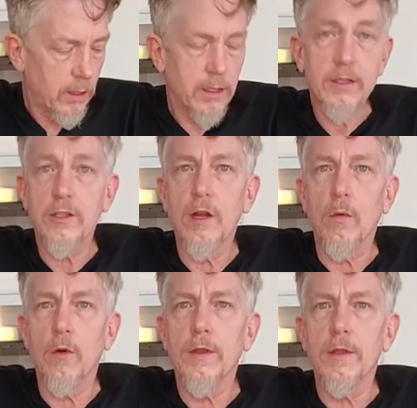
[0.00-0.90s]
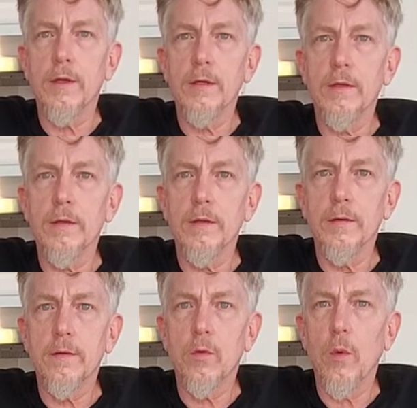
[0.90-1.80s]
it's just not worth
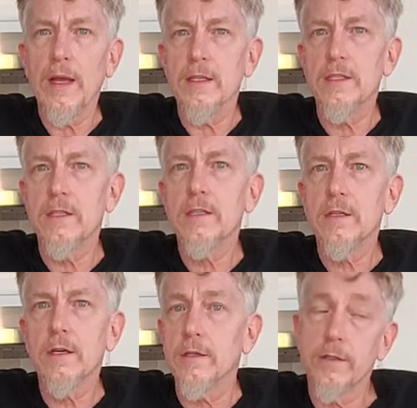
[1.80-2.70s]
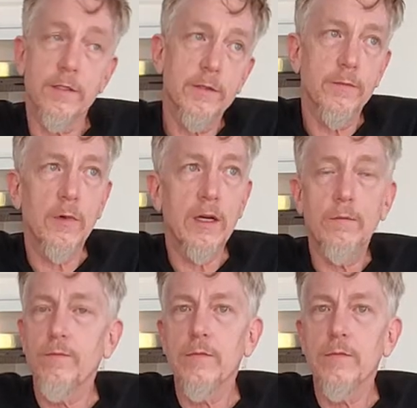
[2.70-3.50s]
the waste, because, well,